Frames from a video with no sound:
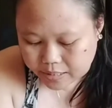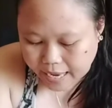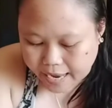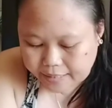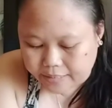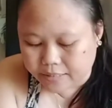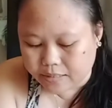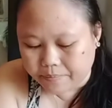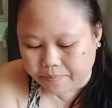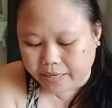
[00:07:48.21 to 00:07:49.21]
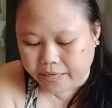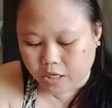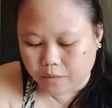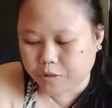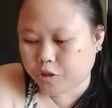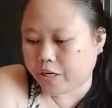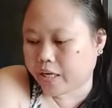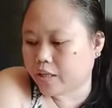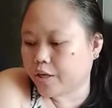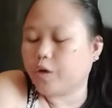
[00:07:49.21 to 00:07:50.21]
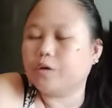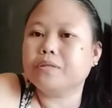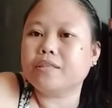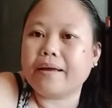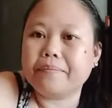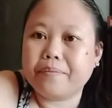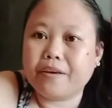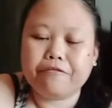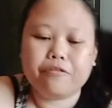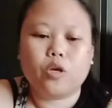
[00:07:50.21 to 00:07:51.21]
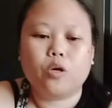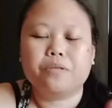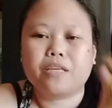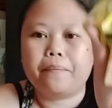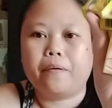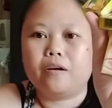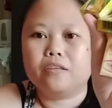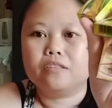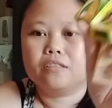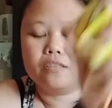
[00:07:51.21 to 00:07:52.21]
yeah, this is some Maggi cubes, chicken cubes, and beef cubes I bought.